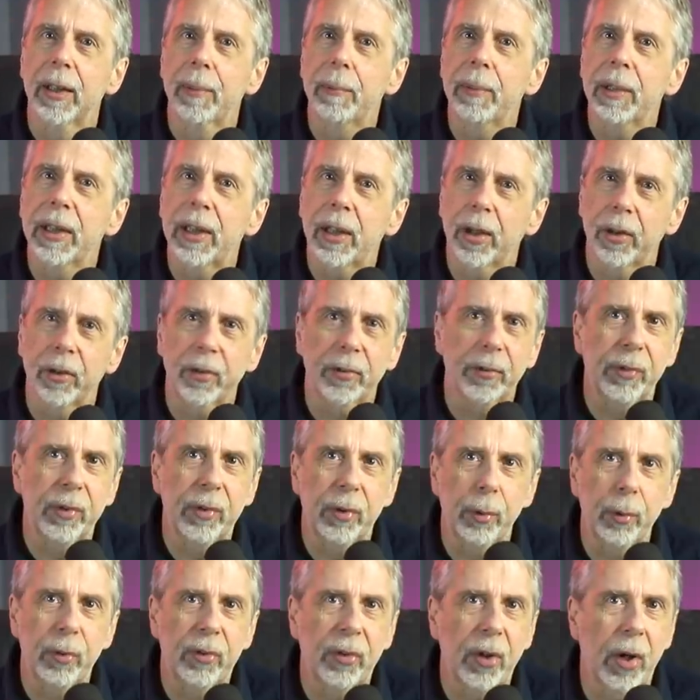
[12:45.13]
because the
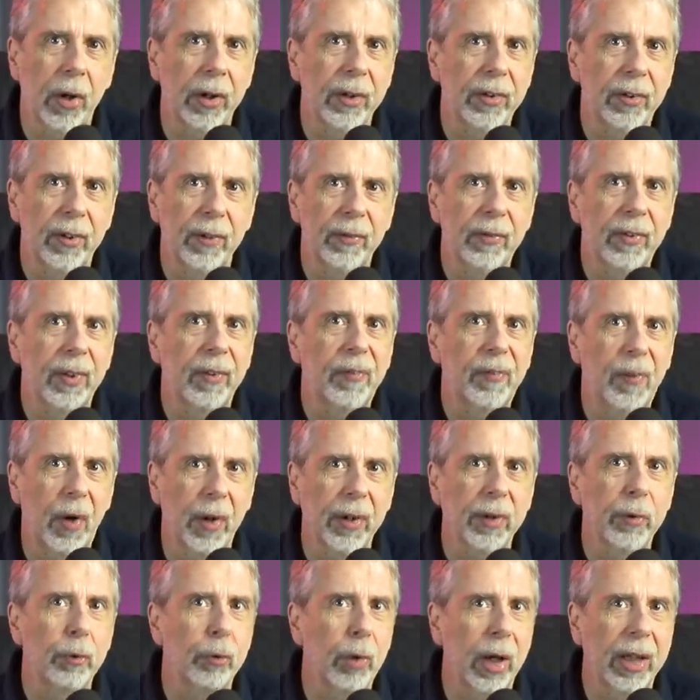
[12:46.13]
two sides have
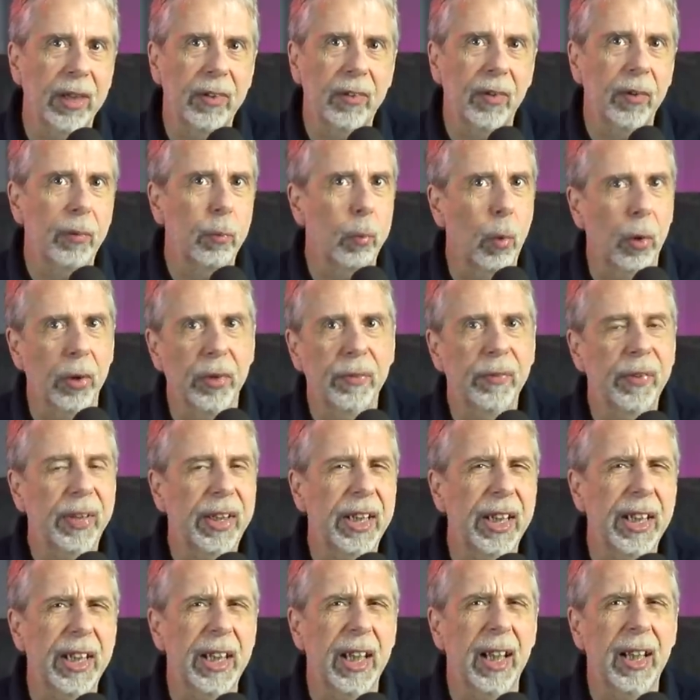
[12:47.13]
defined race as one of the
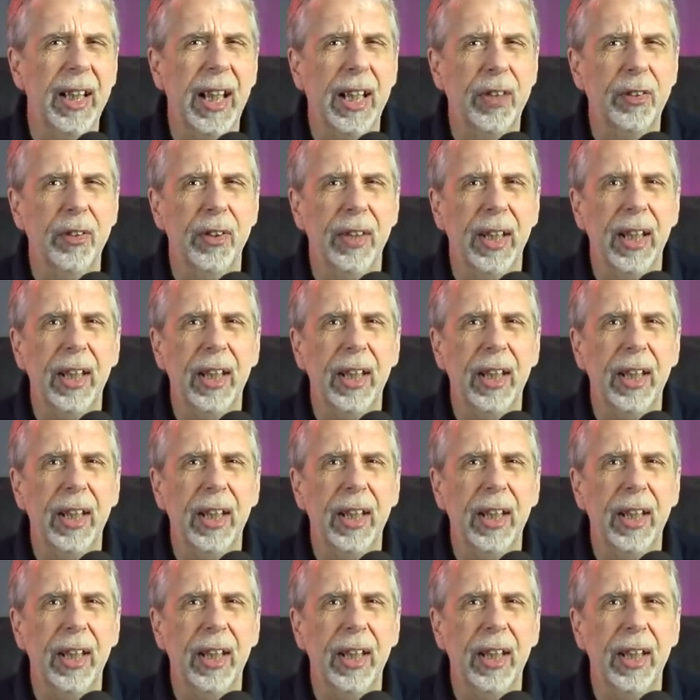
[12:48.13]
key election